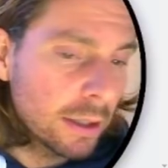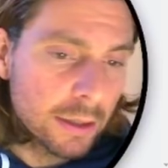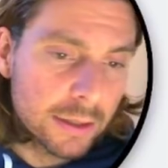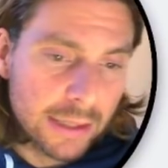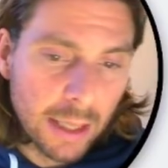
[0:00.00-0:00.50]

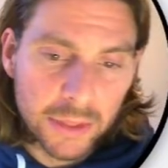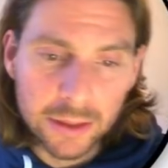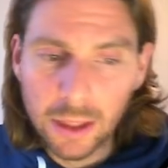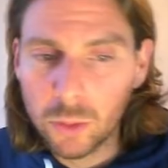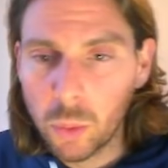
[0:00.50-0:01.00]
something
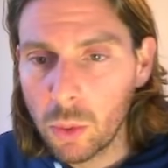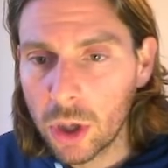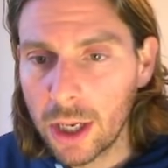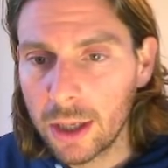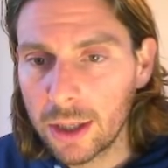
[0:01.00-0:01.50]
that we want
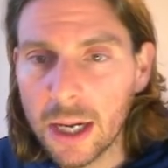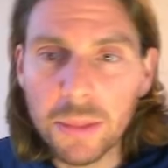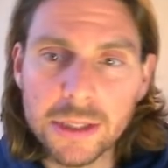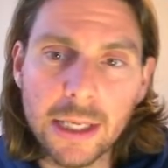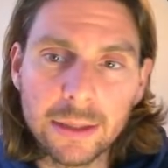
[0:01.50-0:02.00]
to
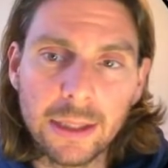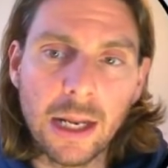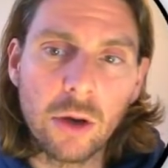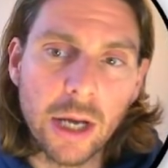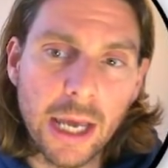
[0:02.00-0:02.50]
represent in
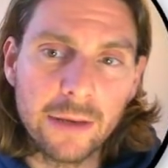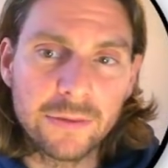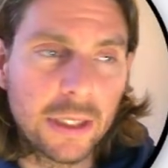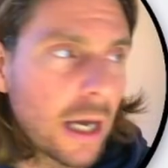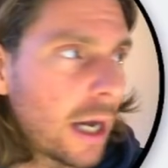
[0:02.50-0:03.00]
our
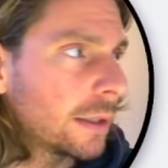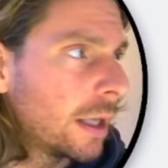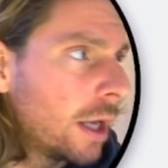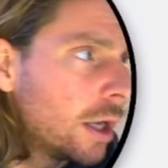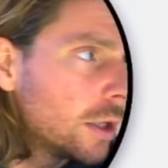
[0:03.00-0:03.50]
NFT art.
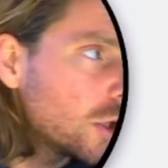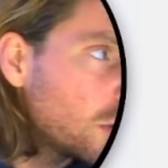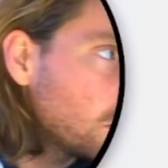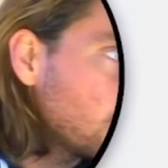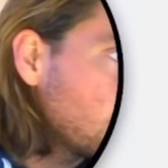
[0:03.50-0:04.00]

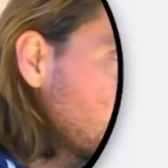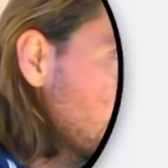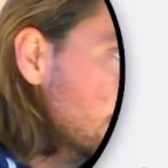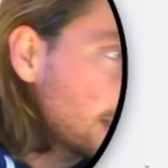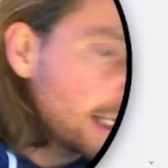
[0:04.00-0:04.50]
So
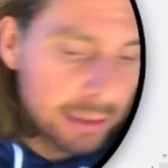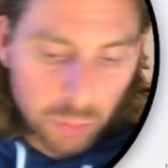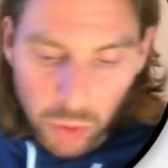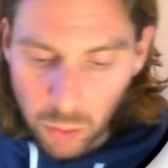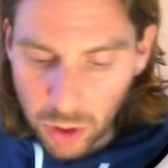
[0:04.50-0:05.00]
let's say that
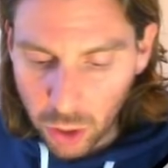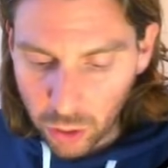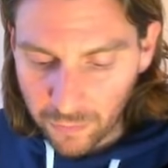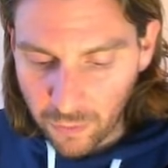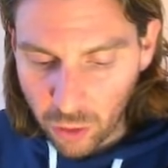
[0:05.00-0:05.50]
we want to look
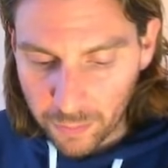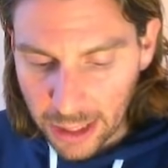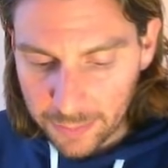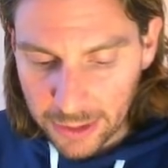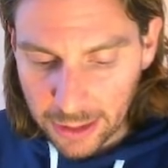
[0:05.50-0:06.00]
for
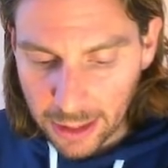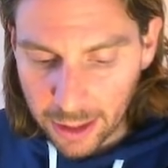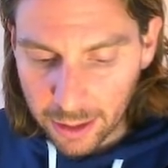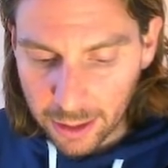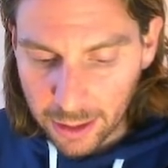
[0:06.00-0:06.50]
maybe
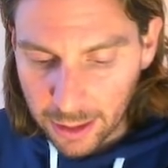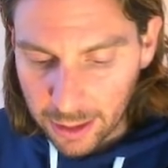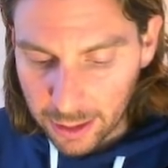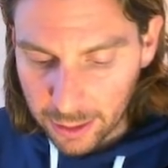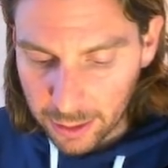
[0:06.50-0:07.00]
a
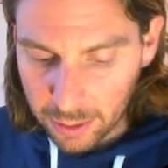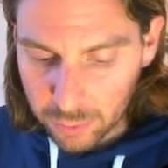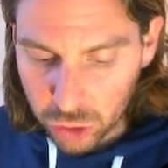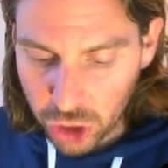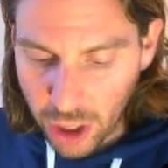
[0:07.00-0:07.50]

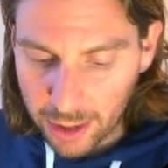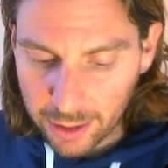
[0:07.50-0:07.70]
shark.